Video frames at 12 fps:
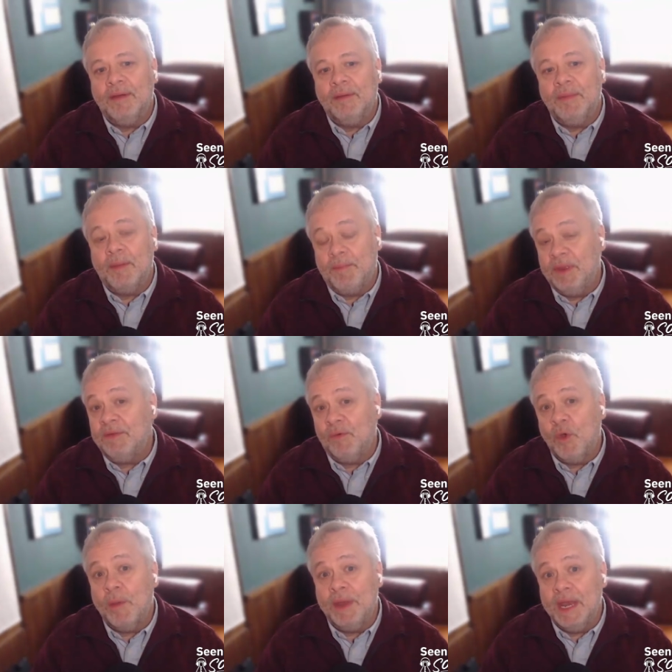a piece of
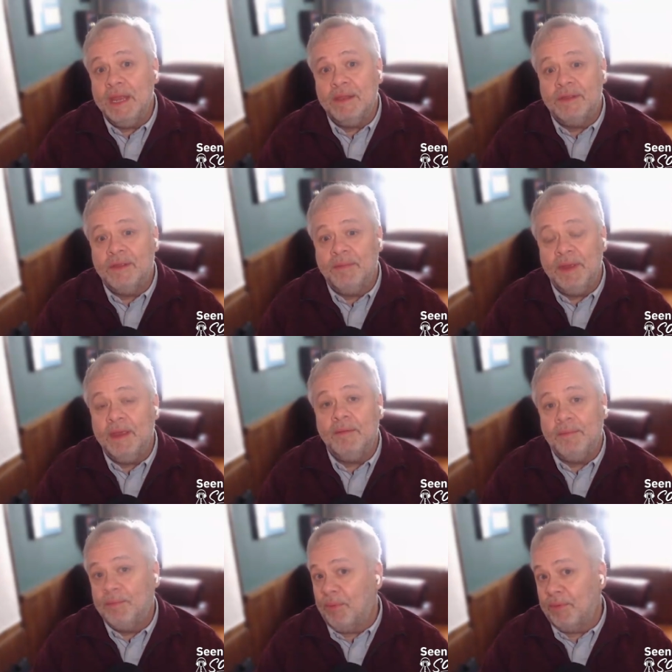equipment needs to be
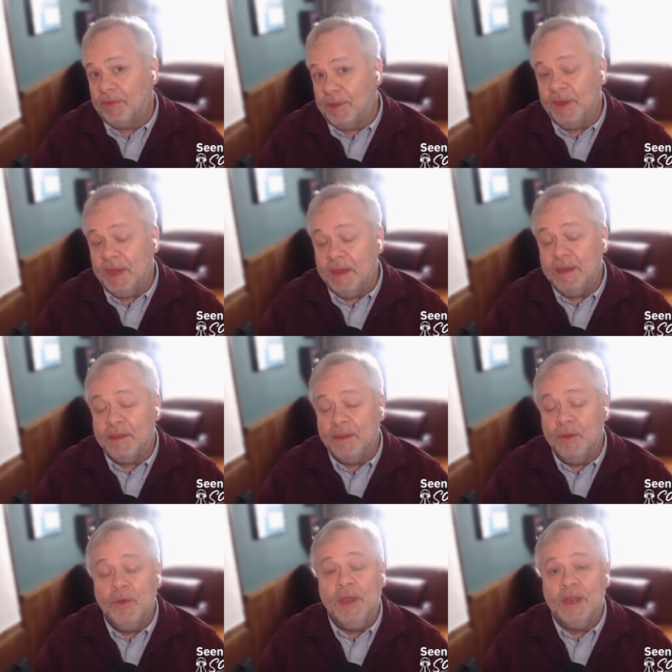something
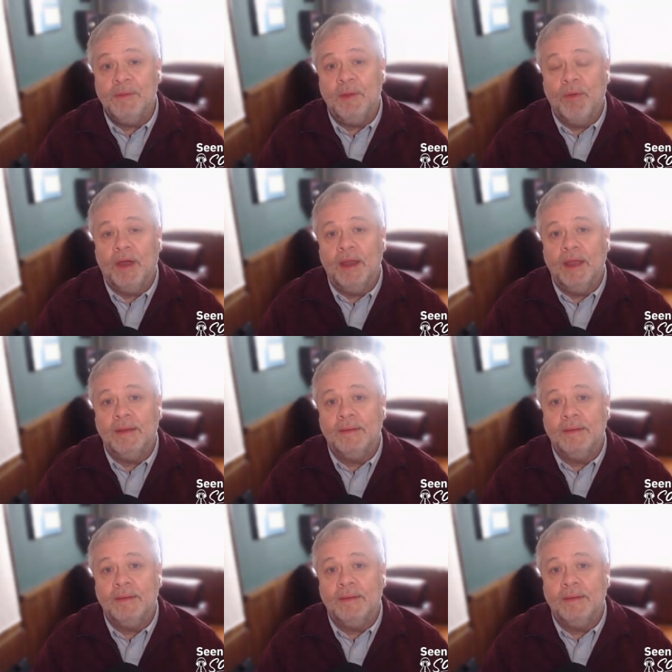new needs to be brought in?